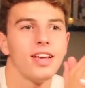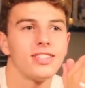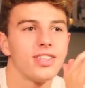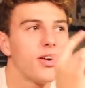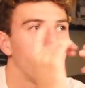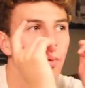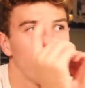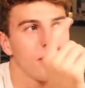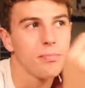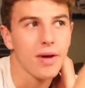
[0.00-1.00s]
Is there
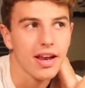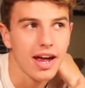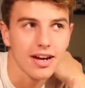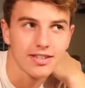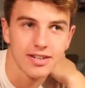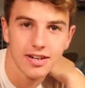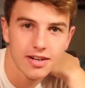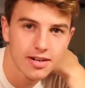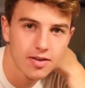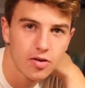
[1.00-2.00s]
one main actor
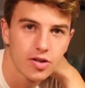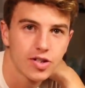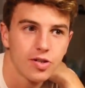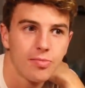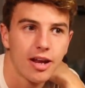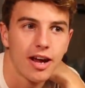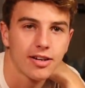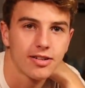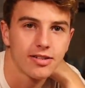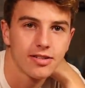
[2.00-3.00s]
or 2 main
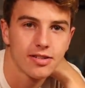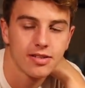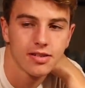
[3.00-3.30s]
actors? 2. No.